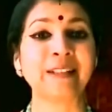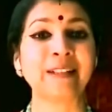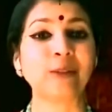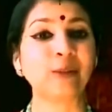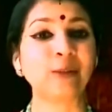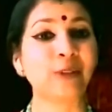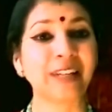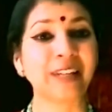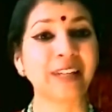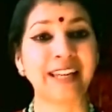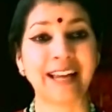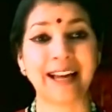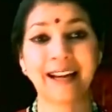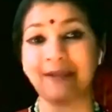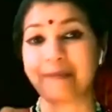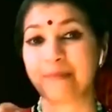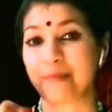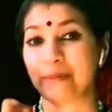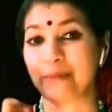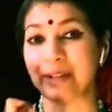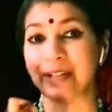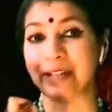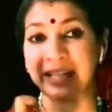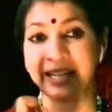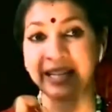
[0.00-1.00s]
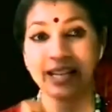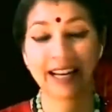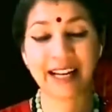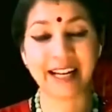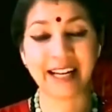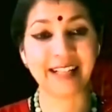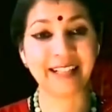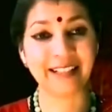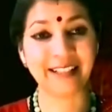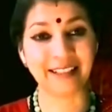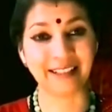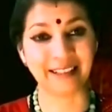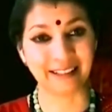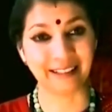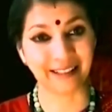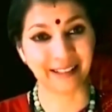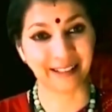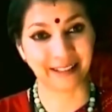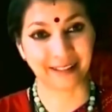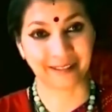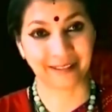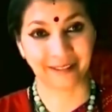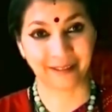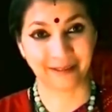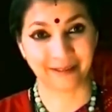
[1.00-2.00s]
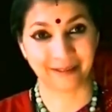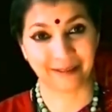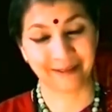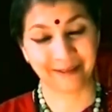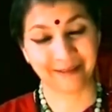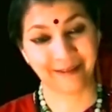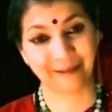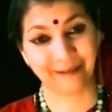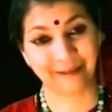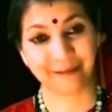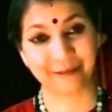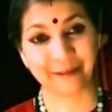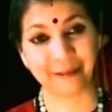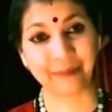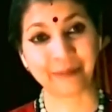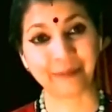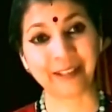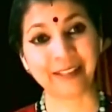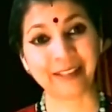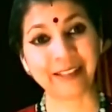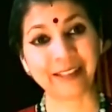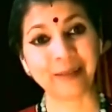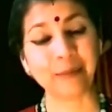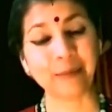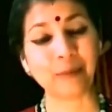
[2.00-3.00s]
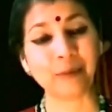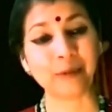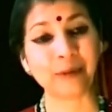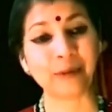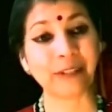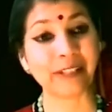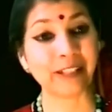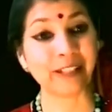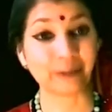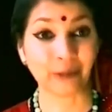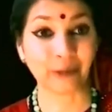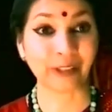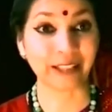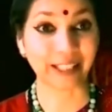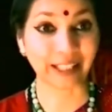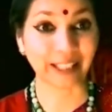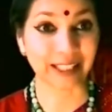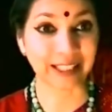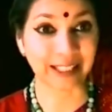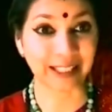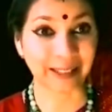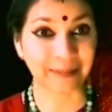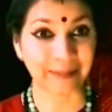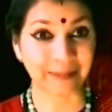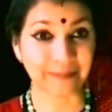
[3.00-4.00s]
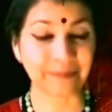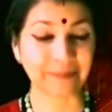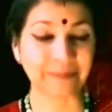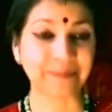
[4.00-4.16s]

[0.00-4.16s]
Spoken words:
You can't bring anything from the temple, is what they say.